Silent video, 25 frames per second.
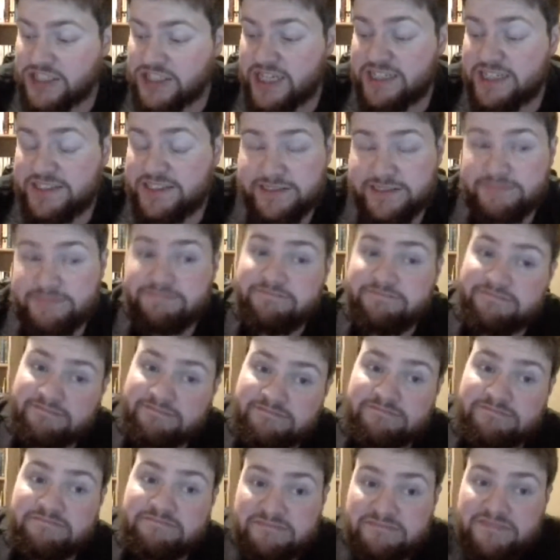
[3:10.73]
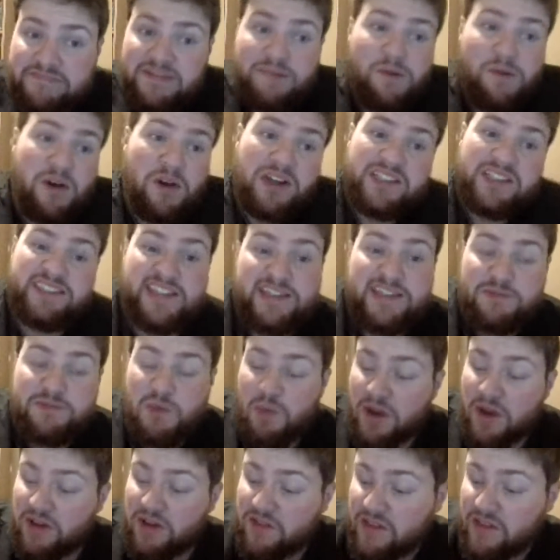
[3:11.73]
Chase, I'm not going to say it's my
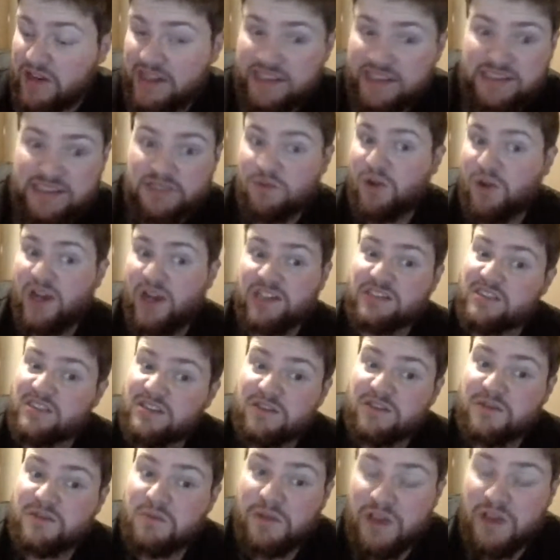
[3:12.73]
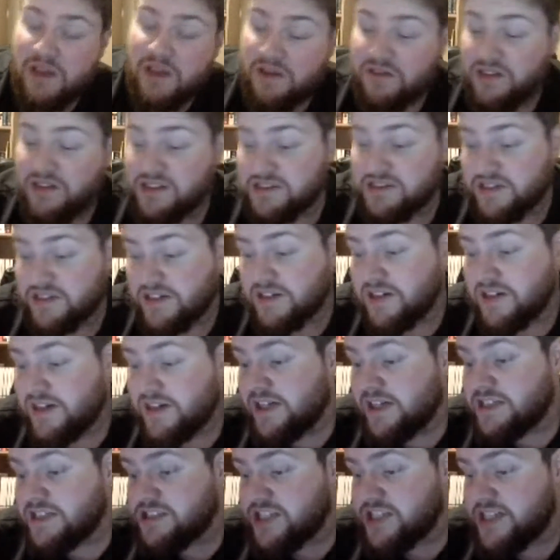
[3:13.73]
pick of the night because I've not actually looked at what the other things are.
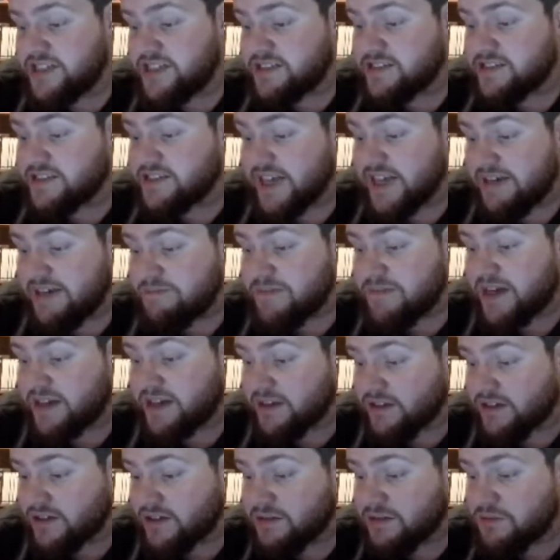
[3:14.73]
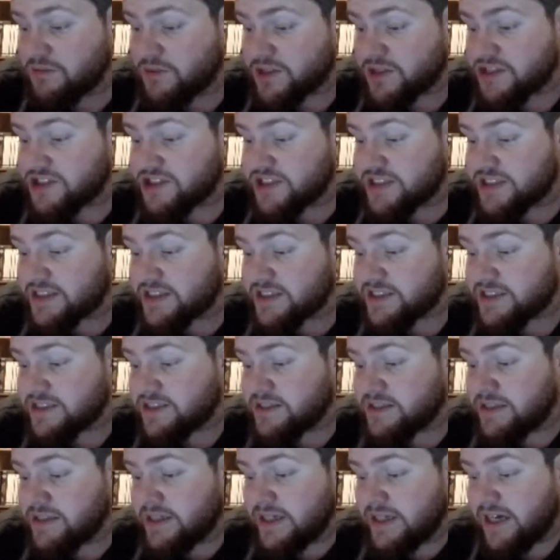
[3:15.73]
Chase, the Time Meddler, which is
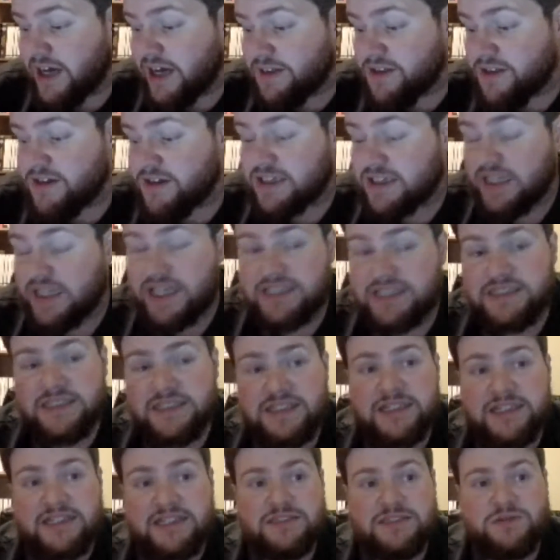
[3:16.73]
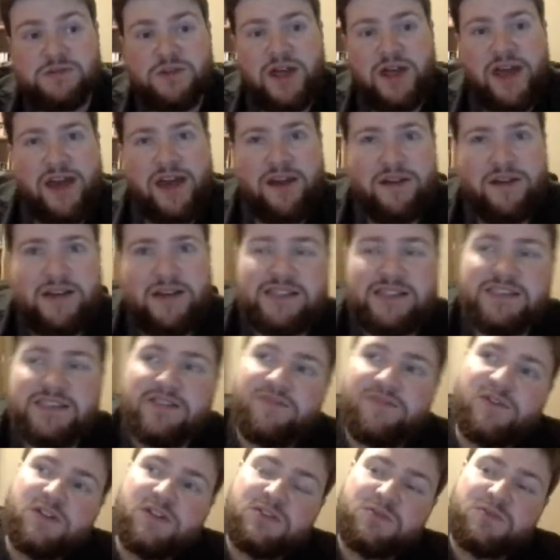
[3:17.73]
another classic. It's the
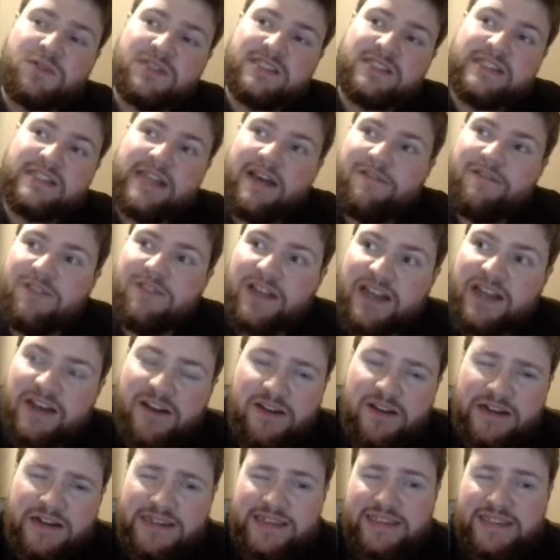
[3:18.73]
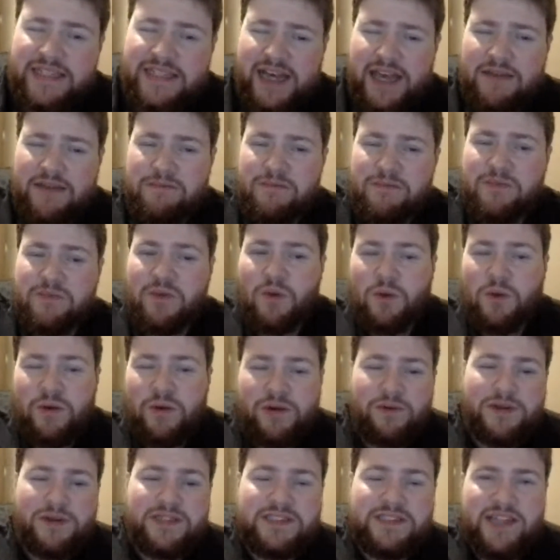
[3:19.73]
first one to have another Time Lord, I
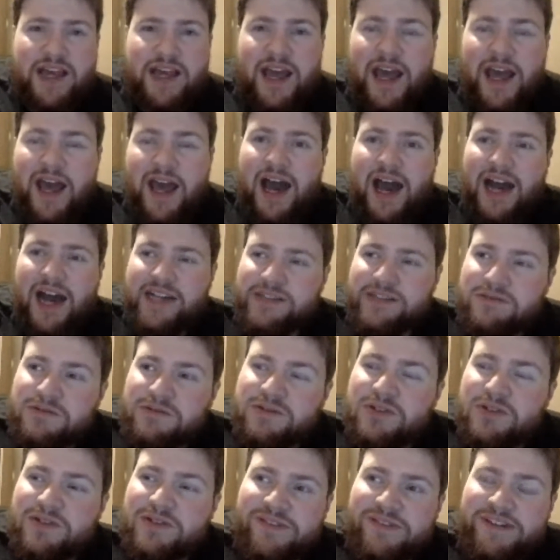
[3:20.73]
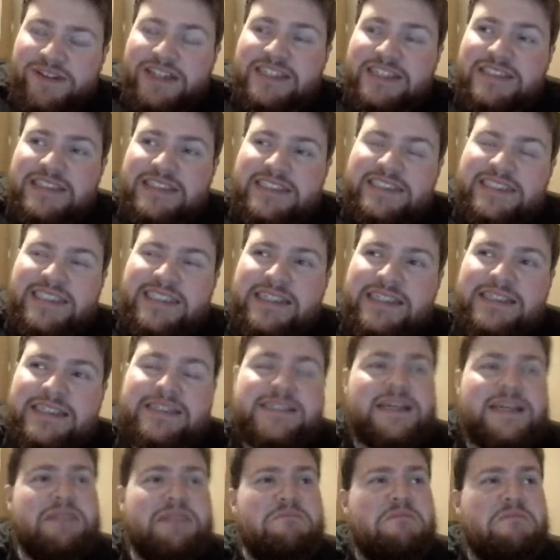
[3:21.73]
want to say. I don't know if I've actually seen the
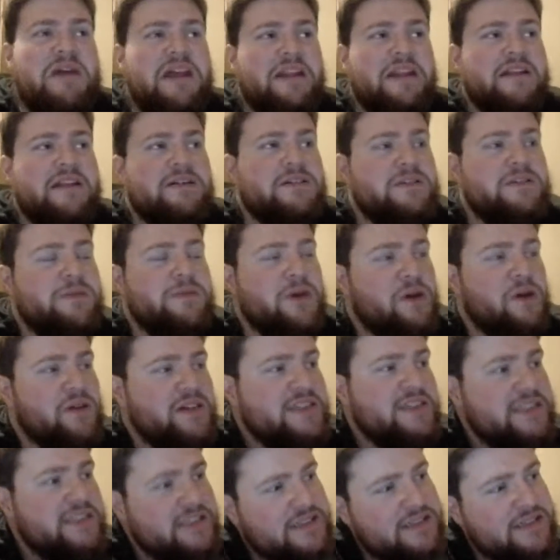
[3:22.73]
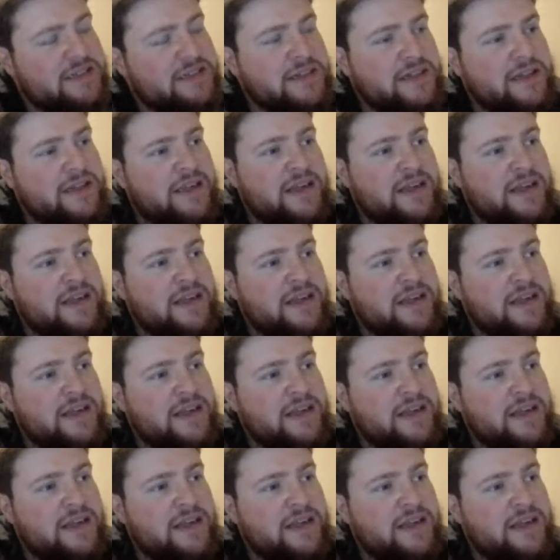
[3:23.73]
Time Meddler, to be honest.